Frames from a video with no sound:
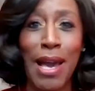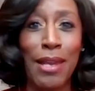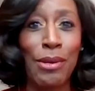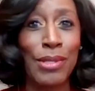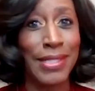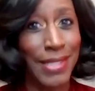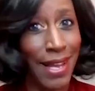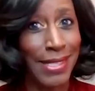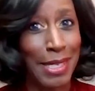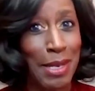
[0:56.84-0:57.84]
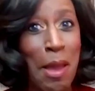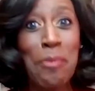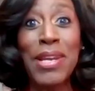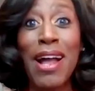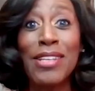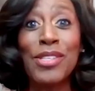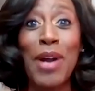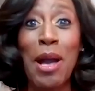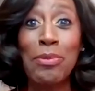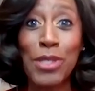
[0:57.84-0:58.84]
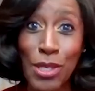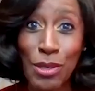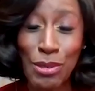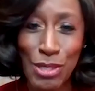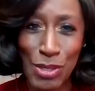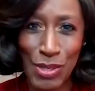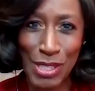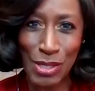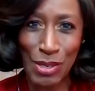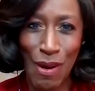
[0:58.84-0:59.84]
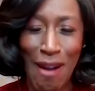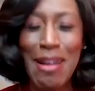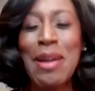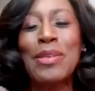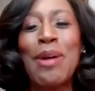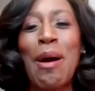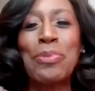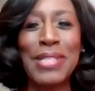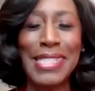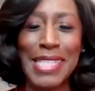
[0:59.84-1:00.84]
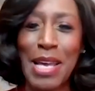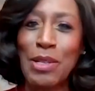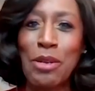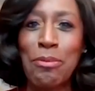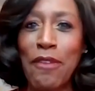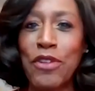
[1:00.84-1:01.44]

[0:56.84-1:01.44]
who not only does it, but mm-hmm. also mm-hmm. helps you do it to you all. Y'all, please say hello to